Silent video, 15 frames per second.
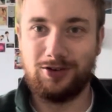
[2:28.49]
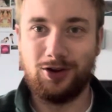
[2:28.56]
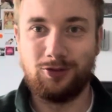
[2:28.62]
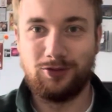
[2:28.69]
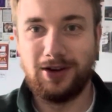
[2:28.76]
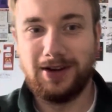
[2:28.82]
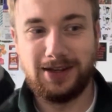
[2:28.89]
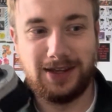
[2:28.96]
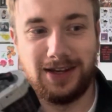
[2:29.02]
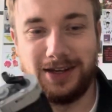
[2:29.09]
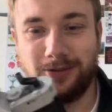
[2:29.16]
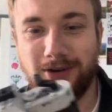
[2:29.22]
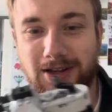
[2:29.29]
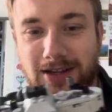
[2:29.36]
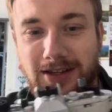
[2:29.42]
Not really,
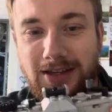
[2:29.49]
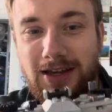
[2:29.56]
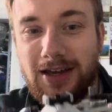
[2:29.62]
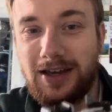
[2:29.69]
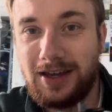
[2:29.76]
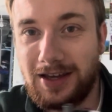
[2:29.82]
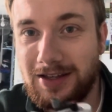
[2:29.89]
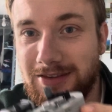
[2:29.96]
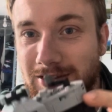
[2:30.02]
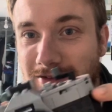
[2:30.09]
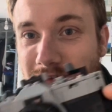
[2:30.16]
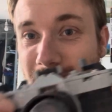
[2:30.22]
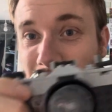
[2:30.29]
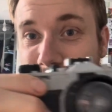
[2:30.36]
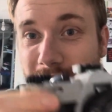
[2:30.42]
anyway. Like, it
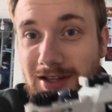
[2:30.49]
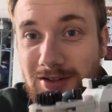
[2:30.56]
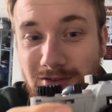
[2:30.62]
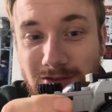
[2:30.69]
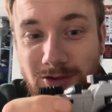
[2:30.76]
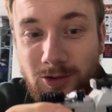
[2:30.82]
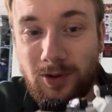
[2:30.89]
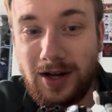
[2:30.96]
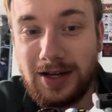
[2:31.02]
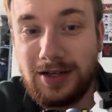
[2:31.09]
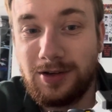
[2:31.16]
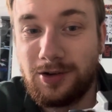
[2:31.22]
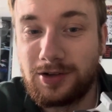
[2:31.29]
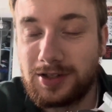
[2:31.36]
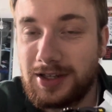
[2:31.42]
doesn't quite
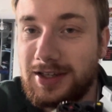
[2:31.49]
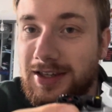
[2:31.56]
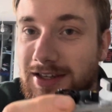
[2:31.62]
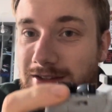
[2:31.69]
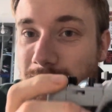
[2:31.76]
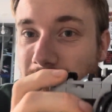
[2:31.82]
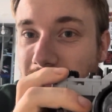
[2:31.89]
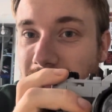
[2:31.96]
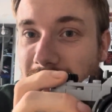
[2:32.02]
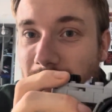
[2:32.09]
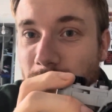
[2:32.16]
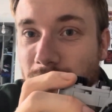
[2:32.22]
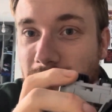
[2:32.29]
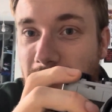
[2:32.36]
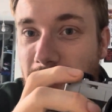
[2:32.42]
look like it's made
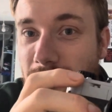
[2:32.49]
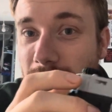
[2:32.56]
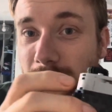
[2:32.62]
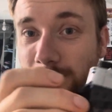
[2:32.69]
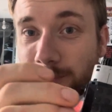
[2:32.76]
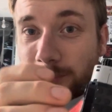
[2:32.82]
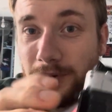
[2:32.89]
out of Lego,